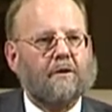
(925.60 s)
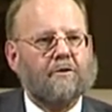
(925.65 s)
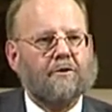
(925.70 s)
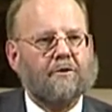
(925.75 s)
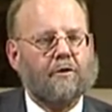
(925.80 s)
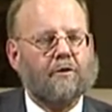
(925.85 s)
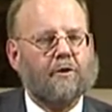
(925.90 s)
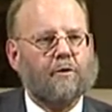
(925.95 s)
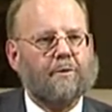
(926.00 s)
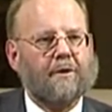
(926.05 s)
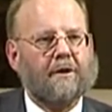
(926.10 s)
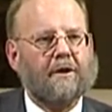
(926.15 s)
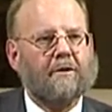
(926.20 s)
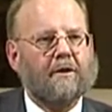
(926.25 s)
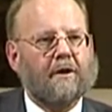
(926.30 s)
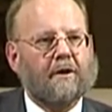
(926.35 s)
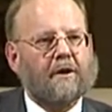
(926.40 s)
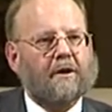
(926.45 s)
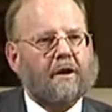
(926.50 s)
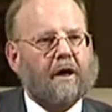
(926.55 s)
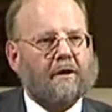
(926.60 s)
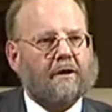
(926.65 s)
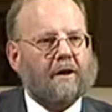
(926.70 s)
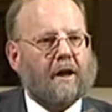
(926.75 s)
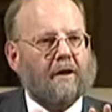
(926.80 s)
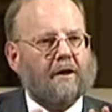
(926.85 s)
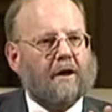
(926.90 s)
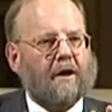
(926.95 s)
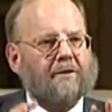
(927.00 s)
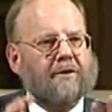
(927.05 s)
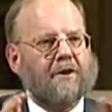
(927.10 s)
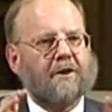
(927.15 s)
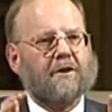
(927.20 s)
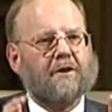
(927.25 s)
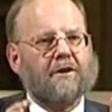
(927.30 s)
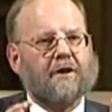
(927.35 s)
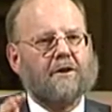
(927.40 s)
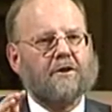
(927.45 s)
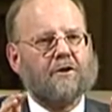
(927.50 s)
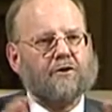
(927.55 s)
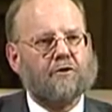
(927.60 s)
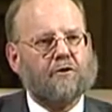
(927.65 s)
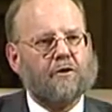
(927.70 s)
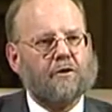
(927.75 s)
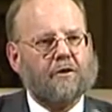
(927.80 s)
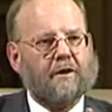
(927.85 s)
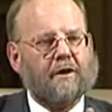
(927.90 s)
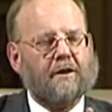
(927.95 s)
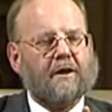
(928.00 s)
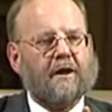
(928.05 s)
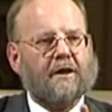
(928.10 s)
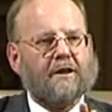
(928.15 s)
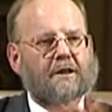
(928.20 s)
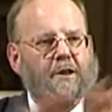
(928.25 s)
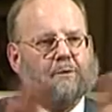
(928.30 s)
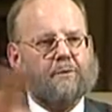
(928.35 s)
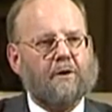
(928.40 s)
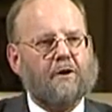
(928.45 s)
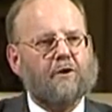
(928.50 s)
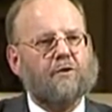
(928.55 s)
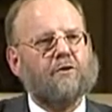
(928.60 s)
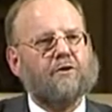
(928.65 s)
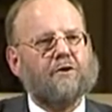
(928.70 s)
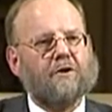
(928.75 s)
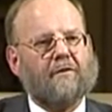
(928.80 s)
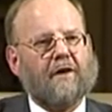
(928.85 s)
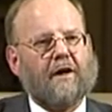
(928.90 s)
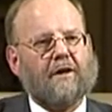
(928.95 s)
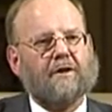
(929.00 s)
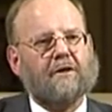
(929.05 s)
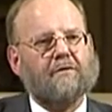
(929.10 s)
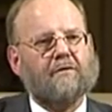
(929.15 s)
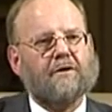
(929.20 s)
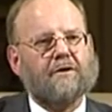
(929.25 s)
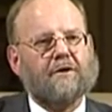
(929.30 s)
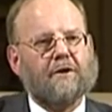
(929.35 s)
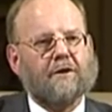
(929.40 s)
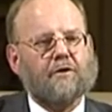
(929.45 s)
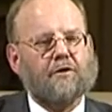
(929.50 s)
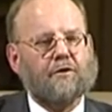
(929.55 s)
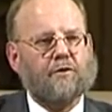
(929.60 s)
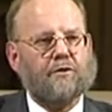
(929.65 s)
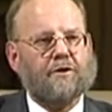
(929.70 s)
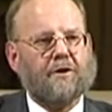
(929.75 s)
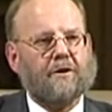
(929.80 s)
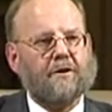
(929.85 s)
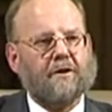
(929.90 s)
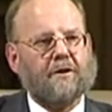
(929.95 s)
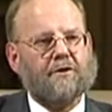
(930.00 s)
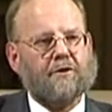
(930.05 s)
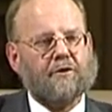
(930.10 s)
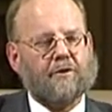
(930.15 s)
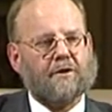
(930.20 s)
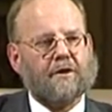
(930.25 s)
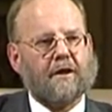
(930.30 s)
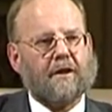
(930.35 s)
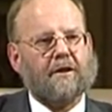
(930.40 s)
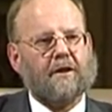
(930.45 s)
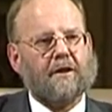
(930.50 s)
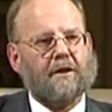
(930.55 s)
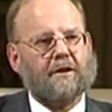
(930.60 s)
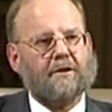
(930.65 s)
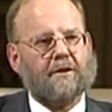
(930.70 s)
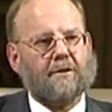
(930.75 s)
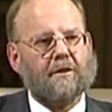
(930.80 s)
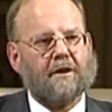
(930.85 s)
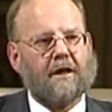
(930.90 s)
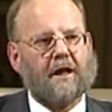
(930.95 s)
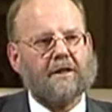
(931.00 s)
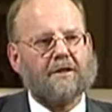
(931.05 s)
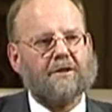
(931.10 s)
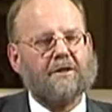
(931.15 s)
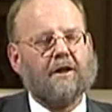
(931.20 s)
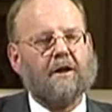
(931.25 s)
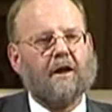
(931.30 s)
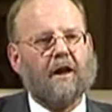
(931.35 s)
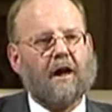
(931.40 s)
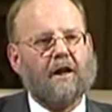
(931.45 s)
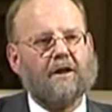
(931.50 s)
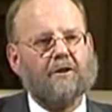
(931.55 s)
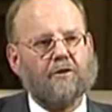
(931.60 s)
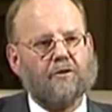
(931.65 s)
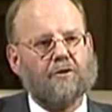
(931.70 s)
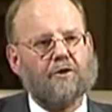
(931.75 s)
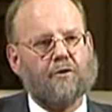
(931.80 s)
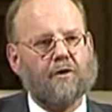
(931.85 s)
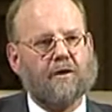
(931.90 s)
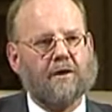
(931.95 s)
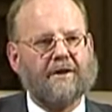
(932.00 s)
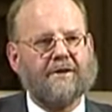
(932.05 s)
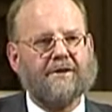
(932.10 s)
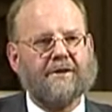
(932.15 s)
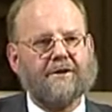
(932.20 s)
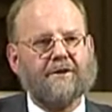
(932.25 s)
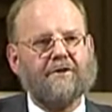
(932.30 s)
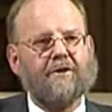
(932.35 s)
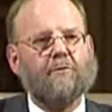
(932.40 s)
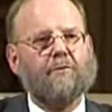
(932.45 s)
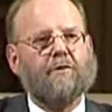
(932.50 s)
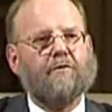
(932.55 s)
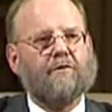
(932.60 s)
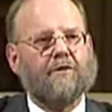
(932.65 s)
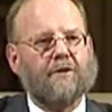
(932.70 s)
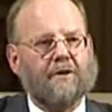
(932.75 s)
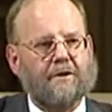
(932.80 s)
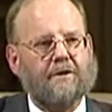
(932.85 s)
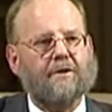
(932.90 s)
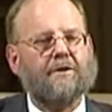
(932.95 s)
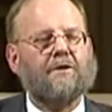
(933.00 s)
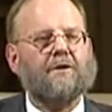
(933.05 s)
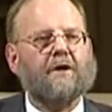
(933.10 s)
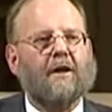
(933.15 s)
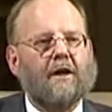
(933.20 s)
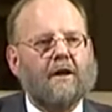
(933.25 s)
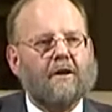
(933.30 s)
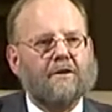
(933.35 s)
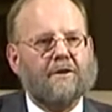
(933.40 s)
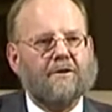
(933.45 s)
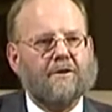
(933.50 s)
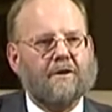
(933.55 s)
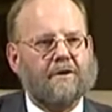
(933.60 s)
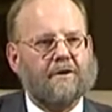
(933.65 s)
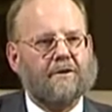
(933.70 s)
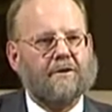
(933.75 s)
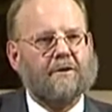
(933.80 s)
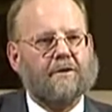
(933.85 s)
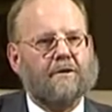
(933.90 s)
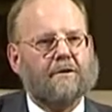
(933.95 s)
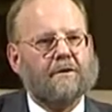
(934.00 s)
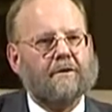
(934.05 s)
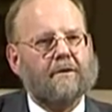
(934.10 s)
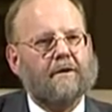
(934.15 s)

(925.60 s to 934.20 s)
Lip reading: So there'll be, I think, an extraordinary explosion of activity using these new techniques and casting light onto at least some of these diseases.